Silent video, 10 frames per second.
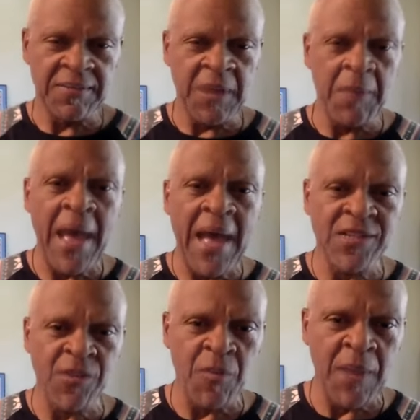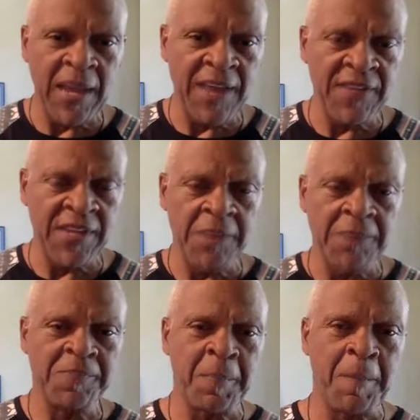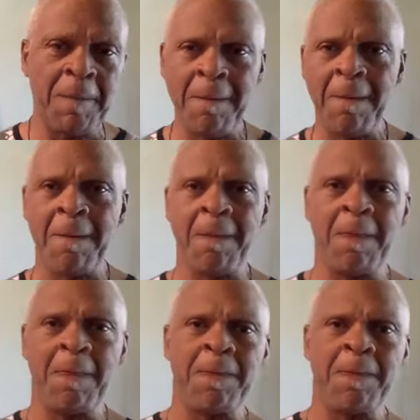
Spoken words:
amassed over my lifetime.